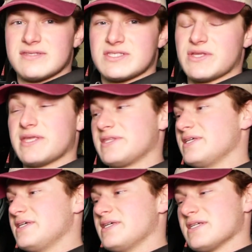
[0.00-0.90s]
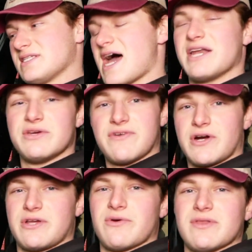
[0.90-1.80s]
so that the side you've
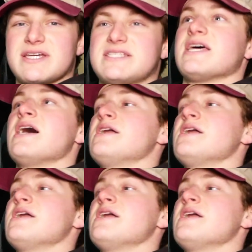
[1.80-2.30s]
already released